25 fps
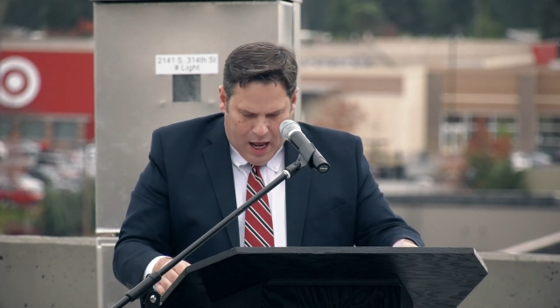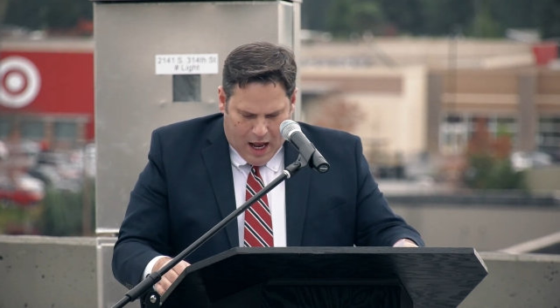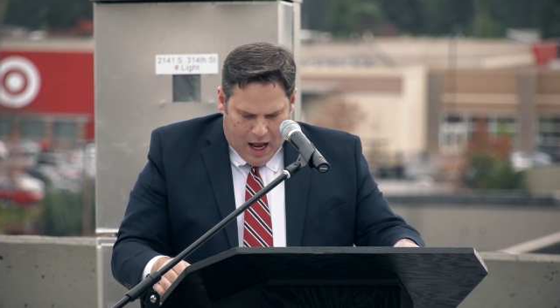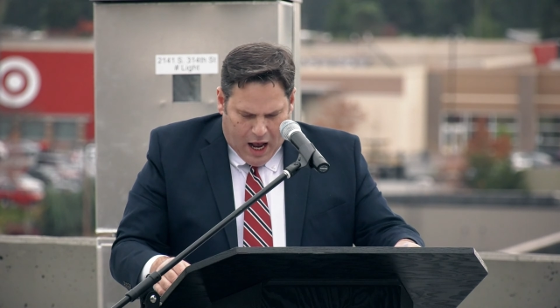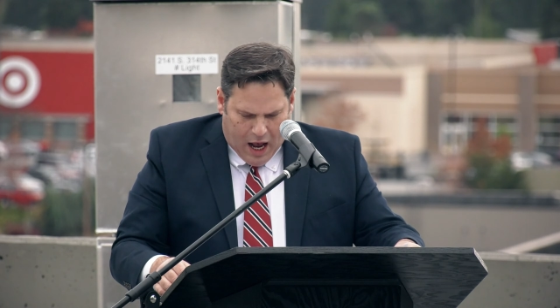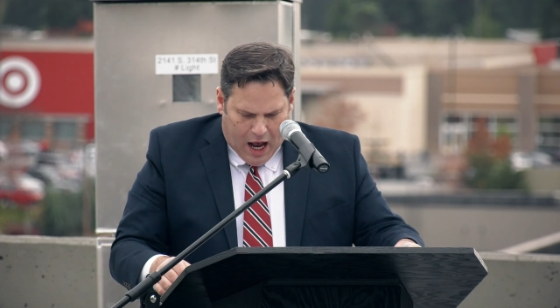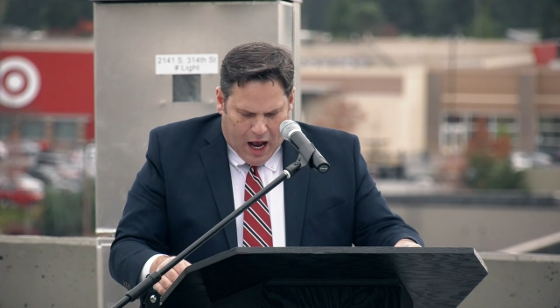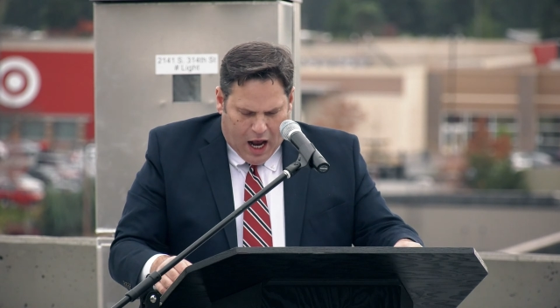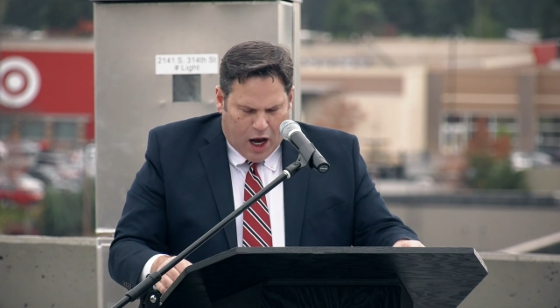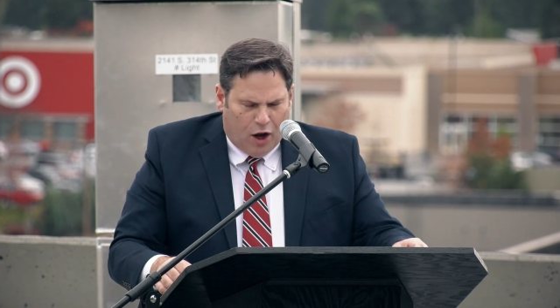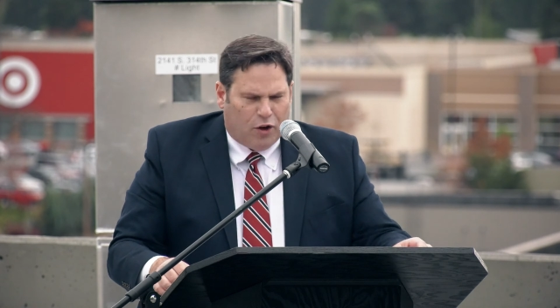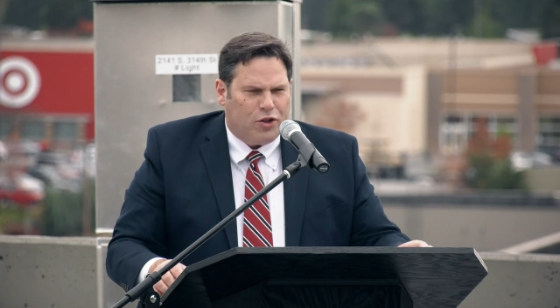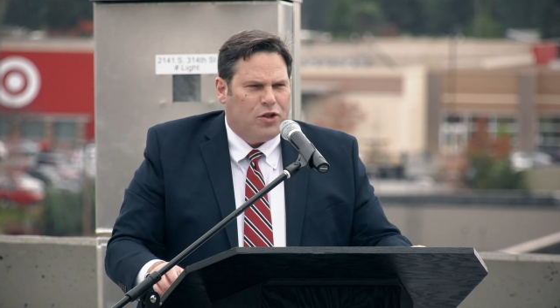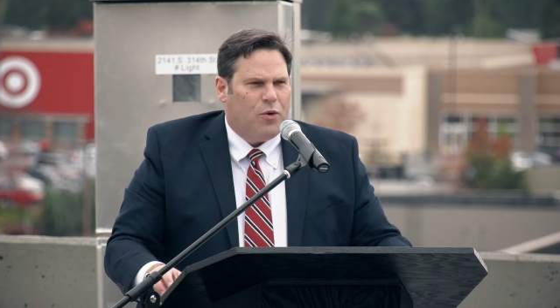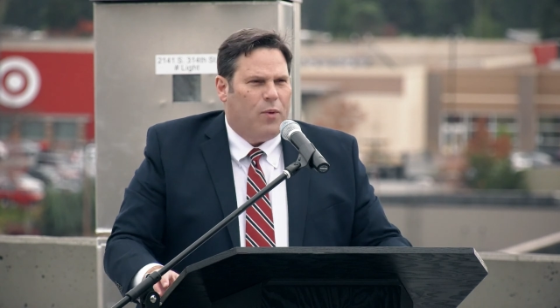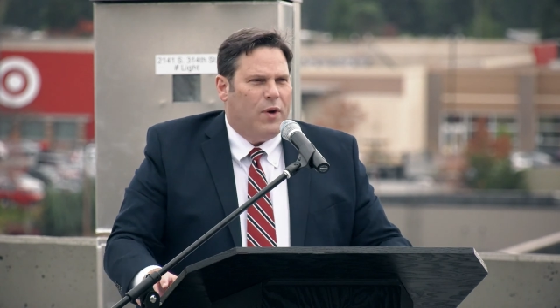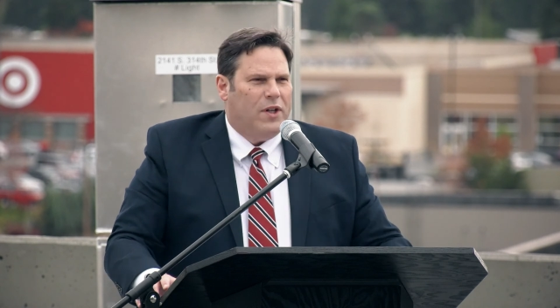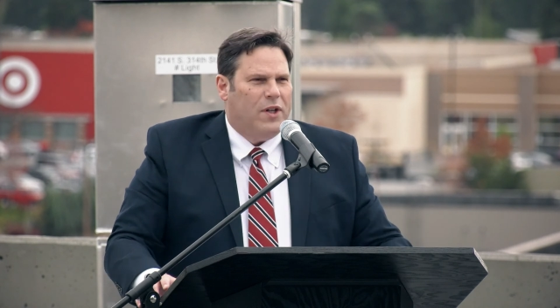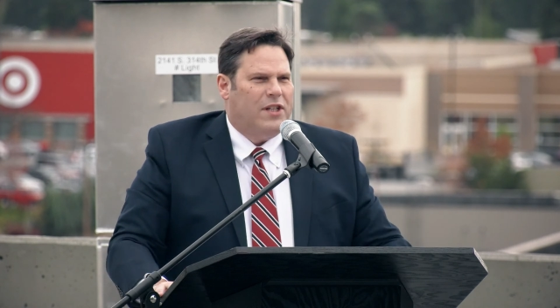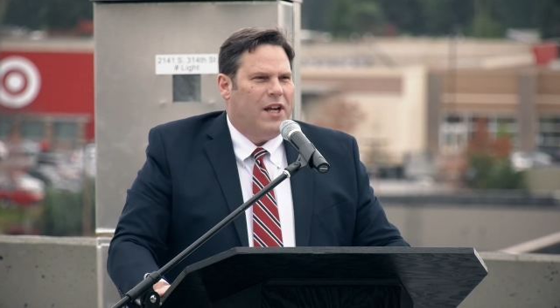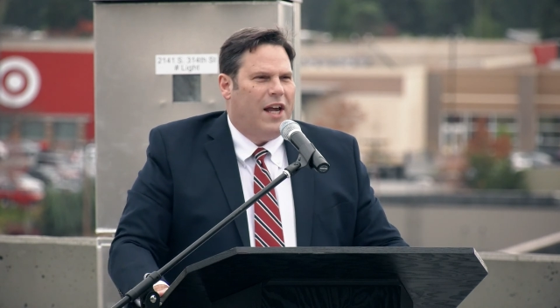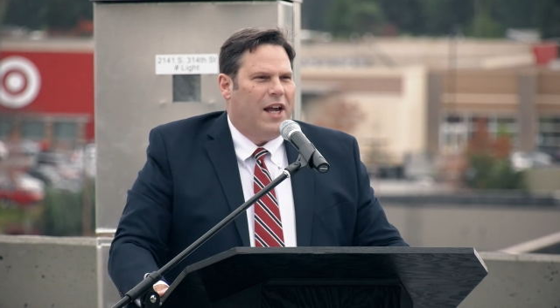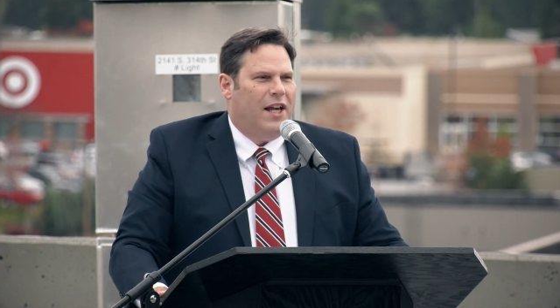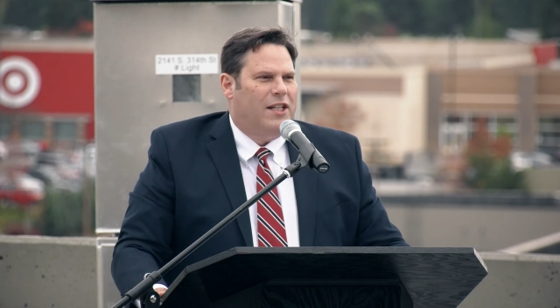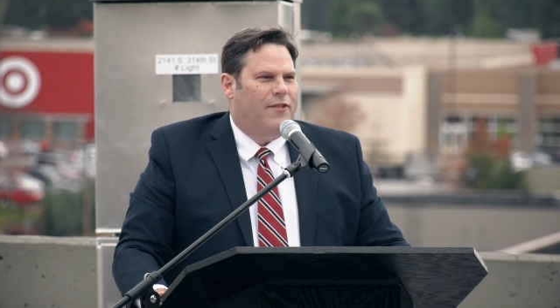I also want to
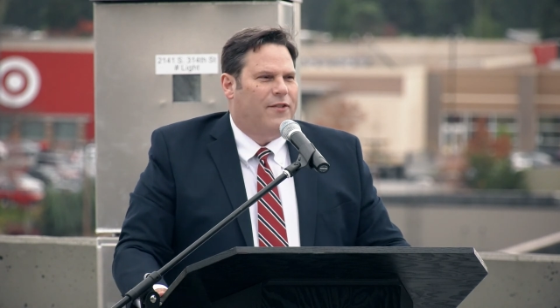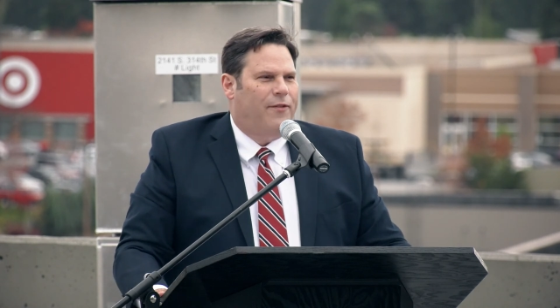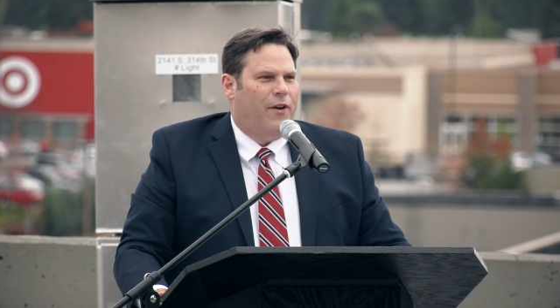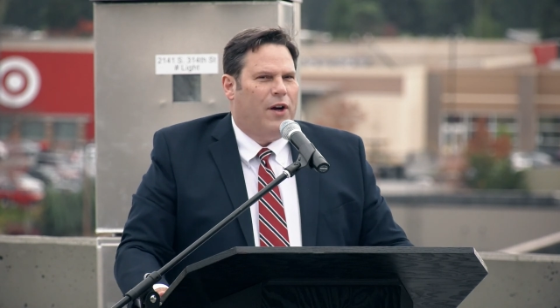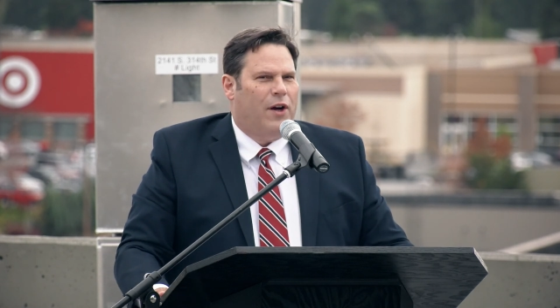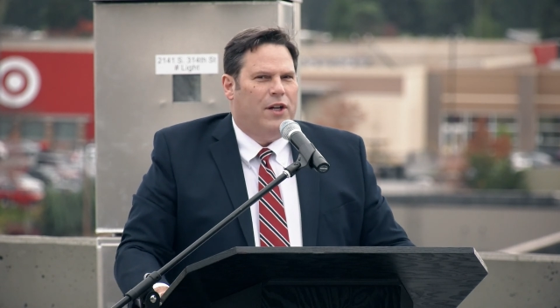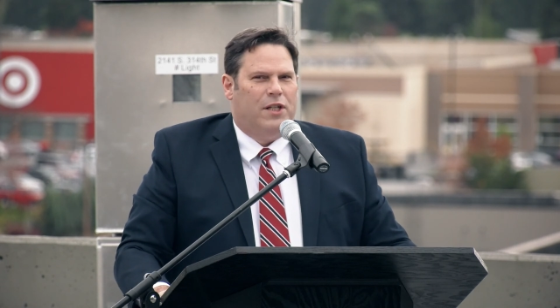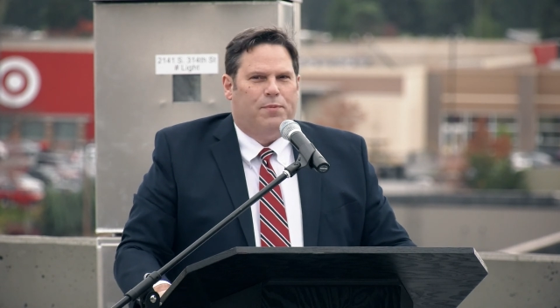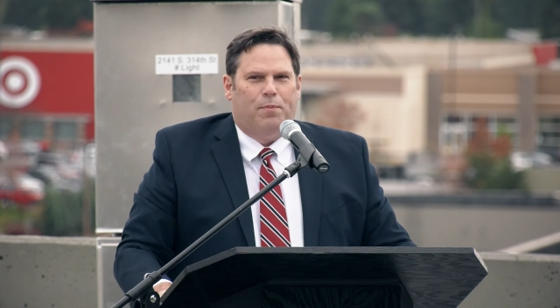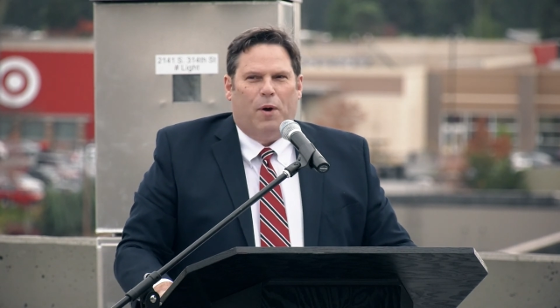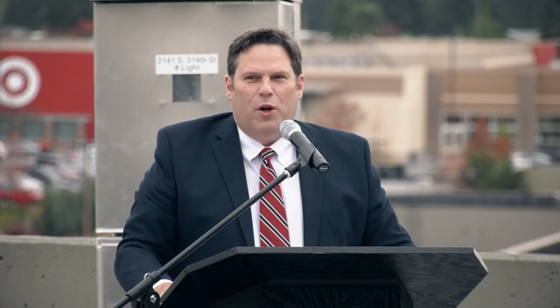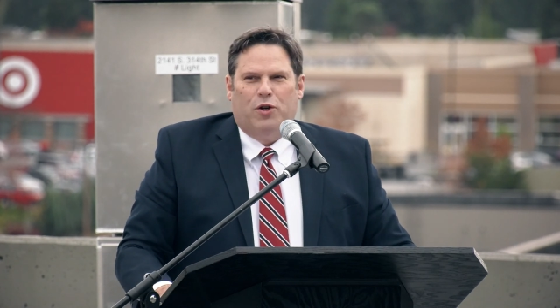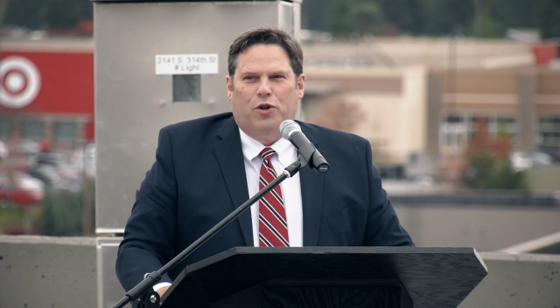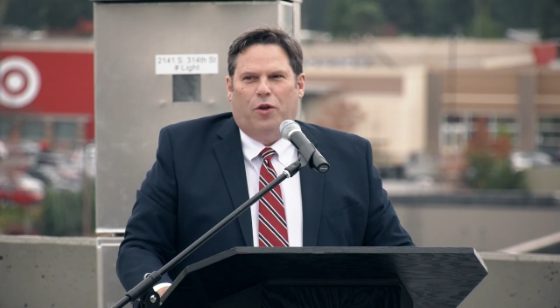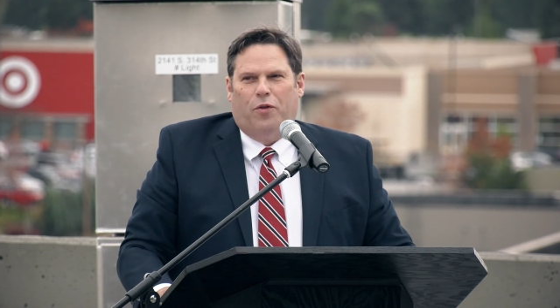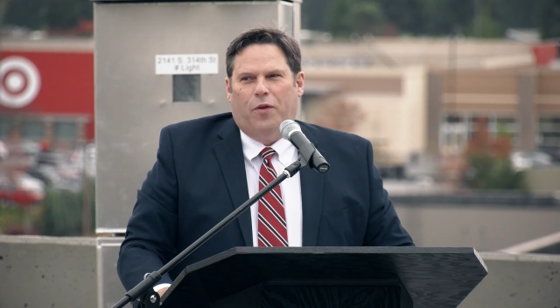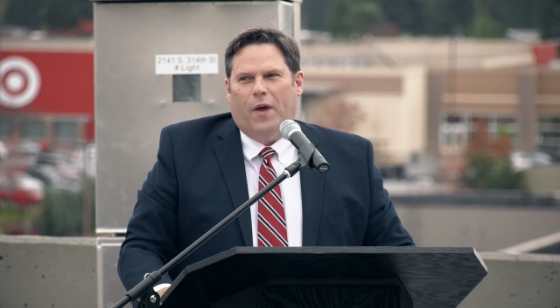say a very special